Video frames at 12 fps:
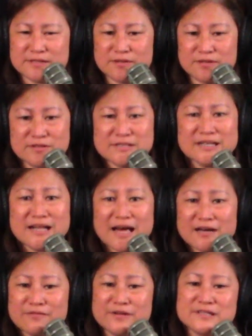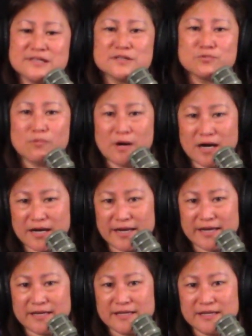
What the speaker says: So there's a lot of reasons why